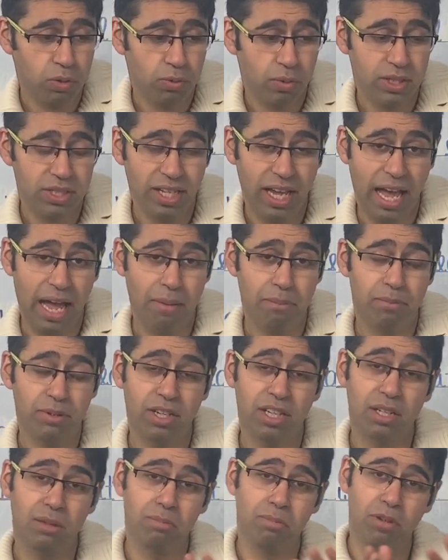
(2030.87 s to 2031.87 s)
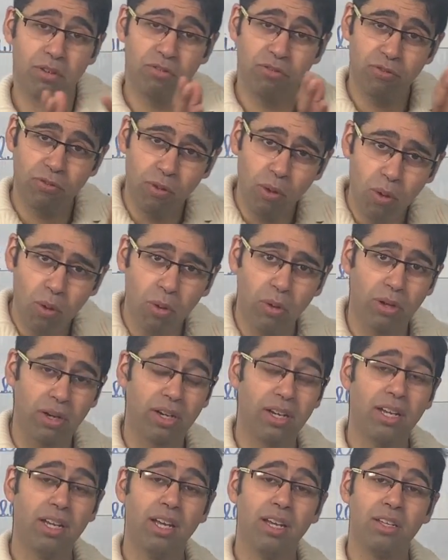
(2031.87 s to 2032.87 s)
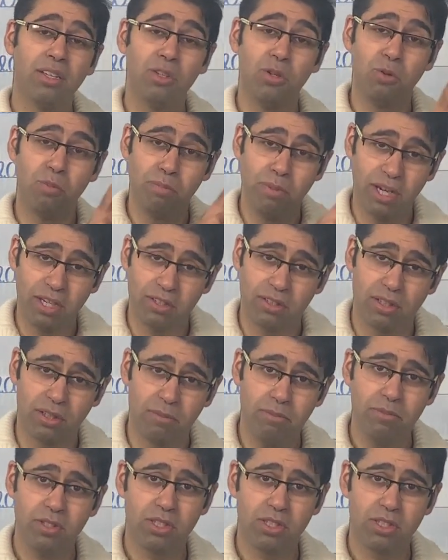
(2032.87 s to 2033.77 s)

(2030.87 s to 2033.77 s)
was happening before you met them.